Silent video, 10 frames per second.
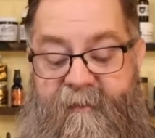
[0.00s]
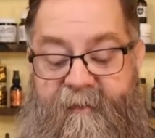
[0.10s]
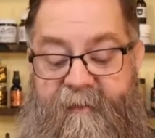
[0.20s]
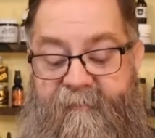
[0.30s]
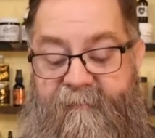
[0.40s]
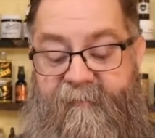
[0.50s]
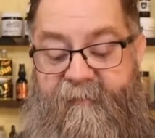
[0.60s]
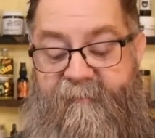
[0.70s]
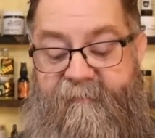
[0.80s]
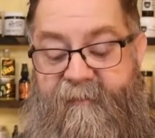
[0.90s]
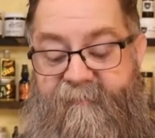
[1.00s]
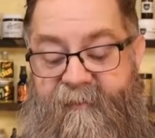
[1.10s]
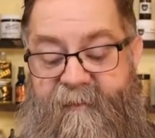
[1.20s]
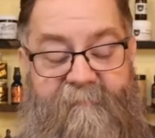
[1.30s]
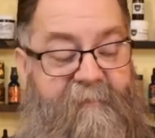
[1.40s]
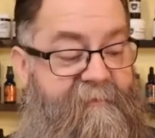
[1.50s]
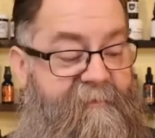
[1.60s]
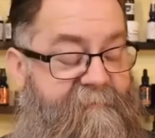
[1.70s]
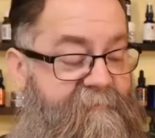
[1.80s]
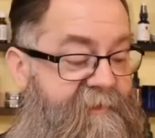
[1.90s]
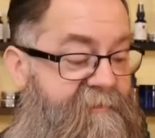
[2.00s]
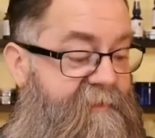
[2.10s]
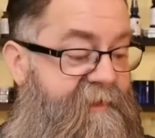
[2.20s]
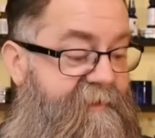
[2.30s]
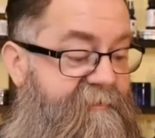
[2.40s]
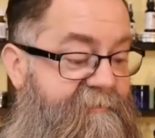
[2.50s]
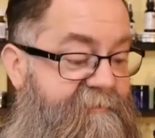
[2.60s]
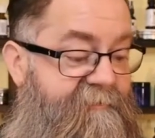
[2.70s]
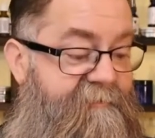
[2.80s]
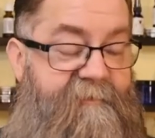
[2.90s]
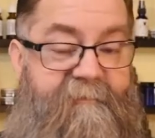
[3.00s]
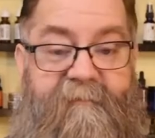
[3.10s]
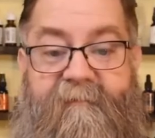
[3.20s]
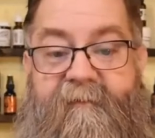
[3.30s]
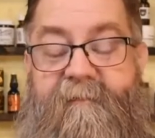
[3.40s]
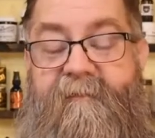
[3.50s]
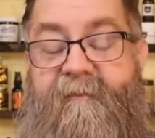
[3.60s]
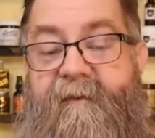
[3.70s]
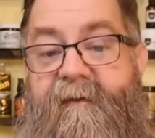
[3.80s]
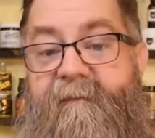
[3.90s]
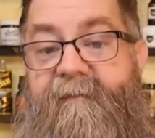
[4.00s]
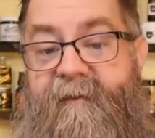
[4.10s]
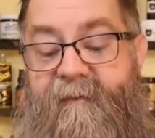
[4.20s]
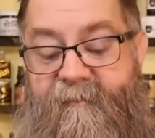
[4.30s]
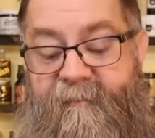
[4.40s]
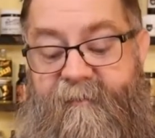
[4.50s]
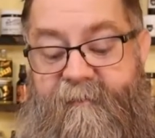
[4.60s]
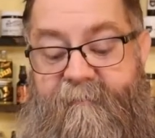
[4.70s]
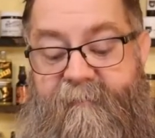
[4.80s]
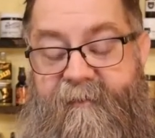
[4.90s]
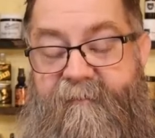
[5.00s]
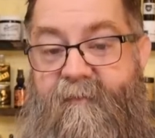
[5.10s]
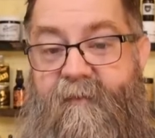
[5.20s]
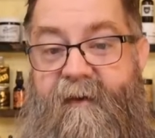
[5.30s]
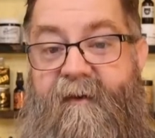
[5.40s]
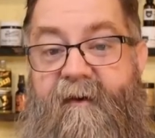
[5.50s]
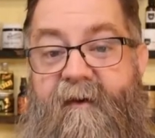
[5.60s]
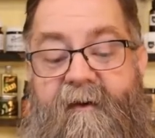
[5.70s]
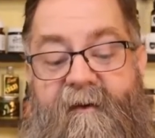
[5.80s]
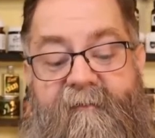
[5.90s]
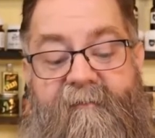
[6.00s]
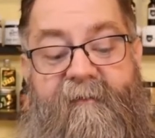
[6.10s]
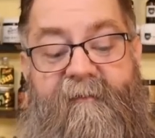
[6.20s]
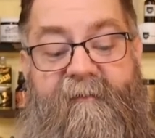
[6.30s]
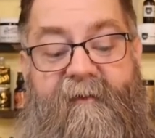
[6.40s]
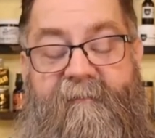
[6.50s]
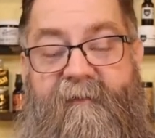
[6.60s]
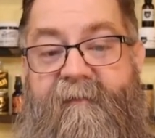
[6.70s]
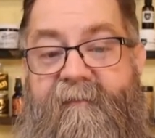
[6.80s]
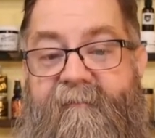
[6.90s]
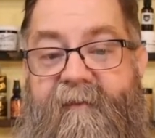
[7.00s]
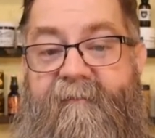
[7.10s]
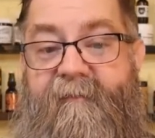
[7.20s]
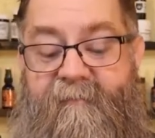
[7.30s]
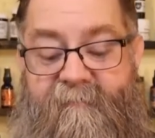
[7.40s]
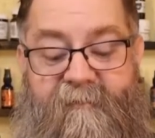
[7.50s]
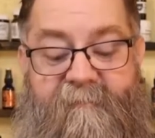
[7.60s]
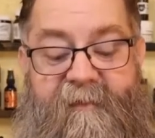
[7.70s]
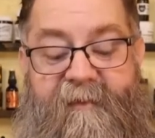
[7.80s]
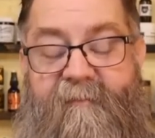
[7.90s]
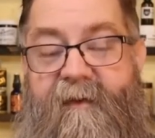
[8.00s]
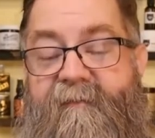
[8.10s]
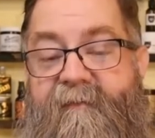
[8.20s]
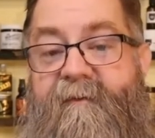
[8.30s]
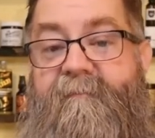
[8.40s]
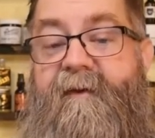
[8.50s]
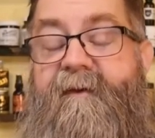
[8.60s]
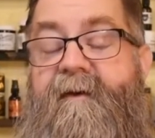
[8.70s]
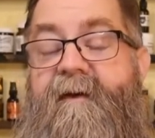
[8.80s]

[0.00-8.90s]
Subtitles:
as you can see, it does have shea butter and beeswax as the top ingredients there, but it is quite hard. So I think there's actually, you know, more beeswax in here. But